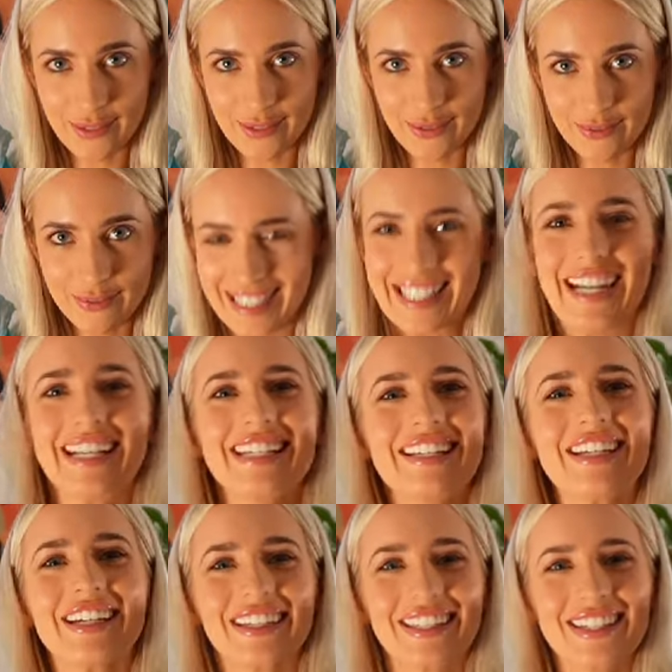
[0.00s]
Do you
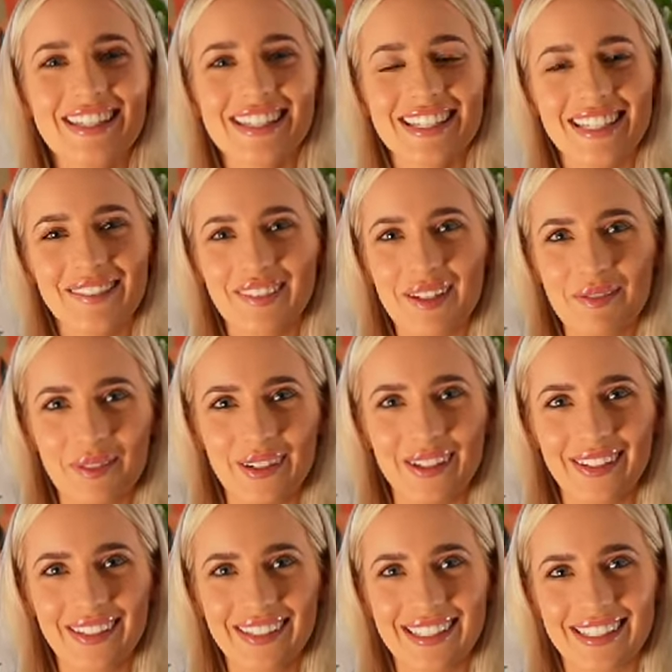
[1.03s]
know those TV
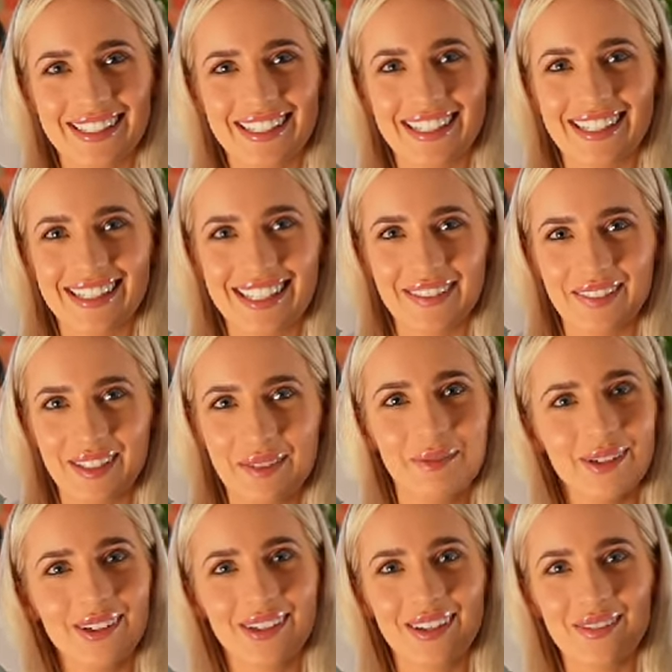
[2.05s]
programs? Those kids' TV
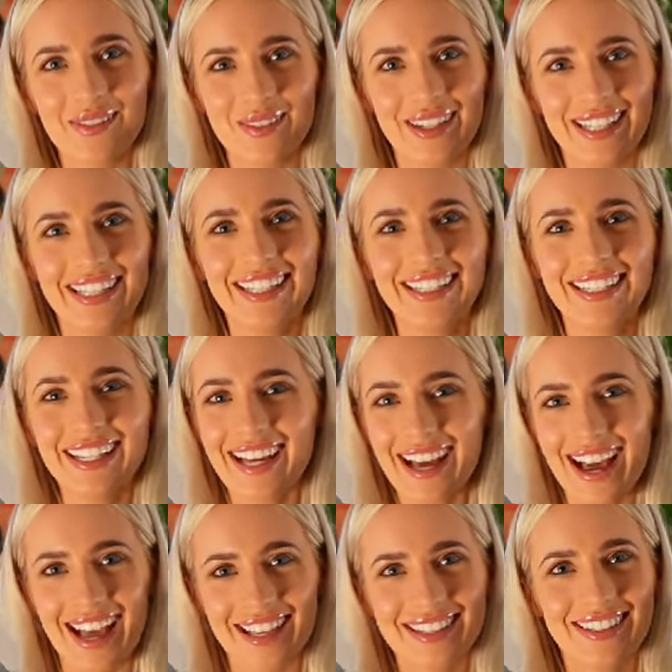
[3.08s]
programs where they
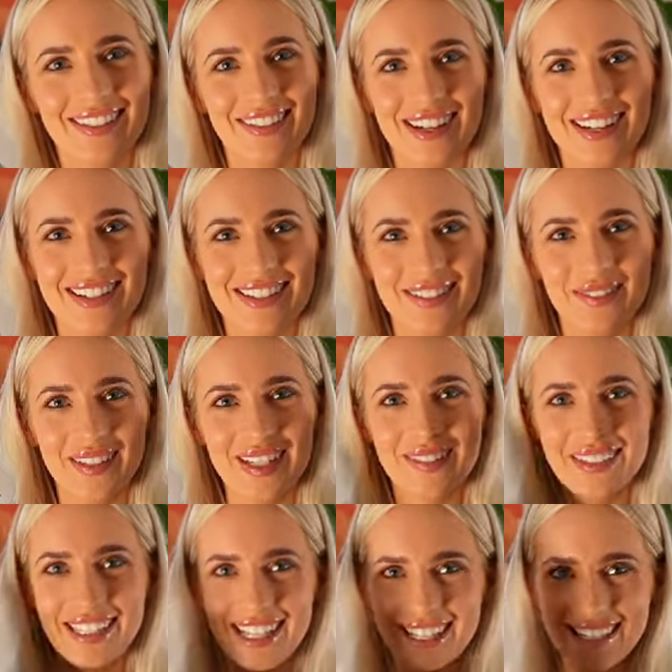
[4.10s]
ask a question and wait for
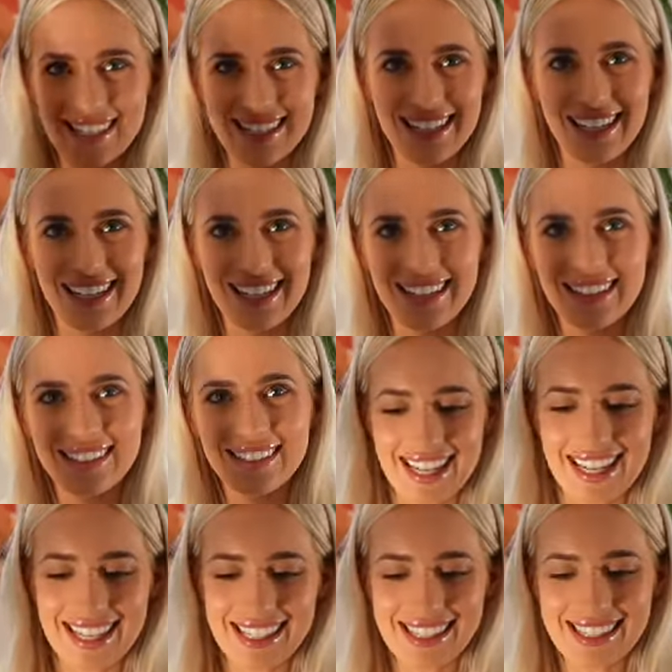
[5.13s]
the answer.
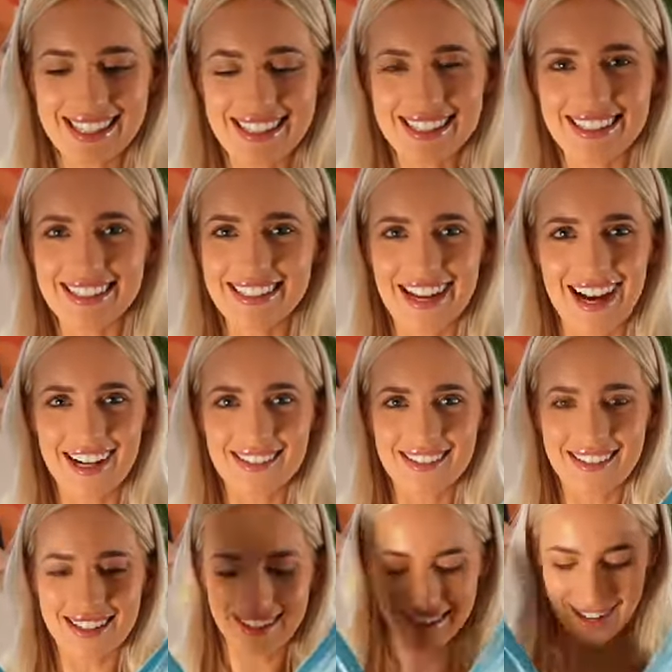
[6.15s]
It's
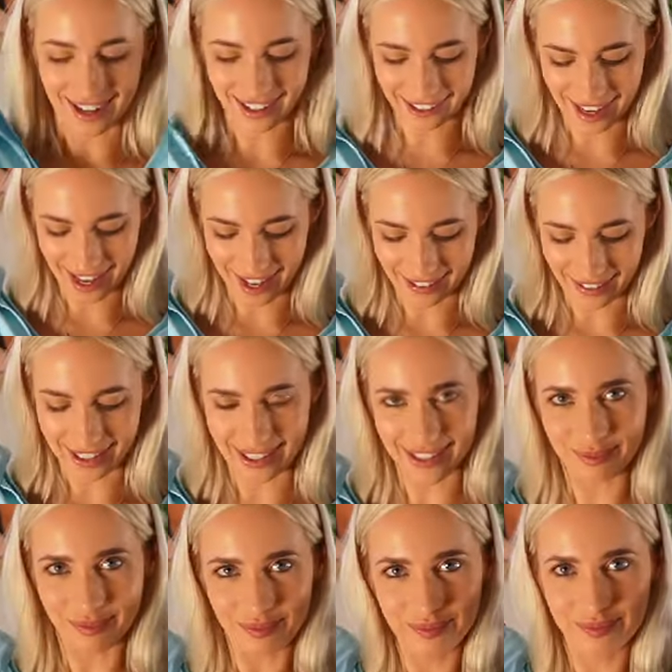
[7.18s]
Daenerys
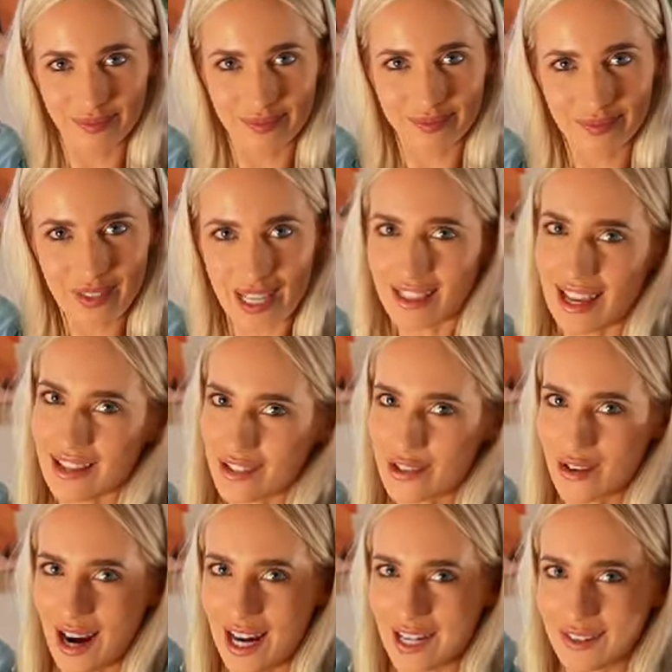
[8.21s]
Targaryen. Let's
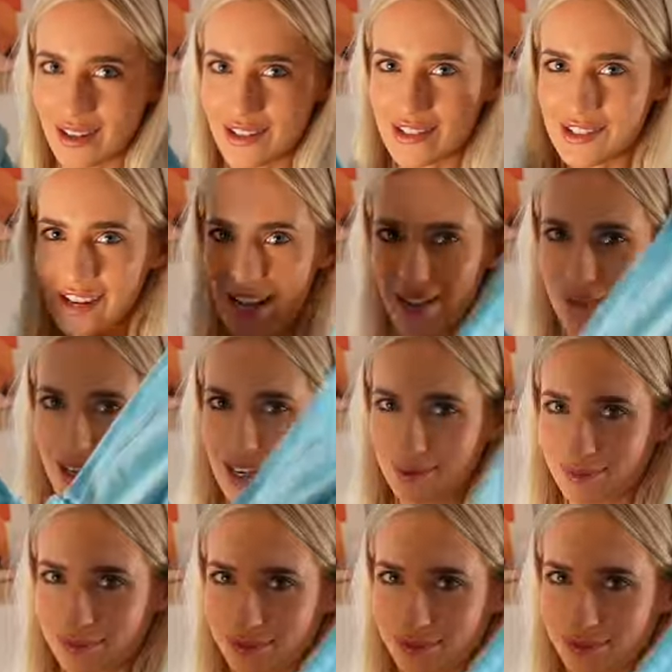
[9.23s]
try her on, shall we?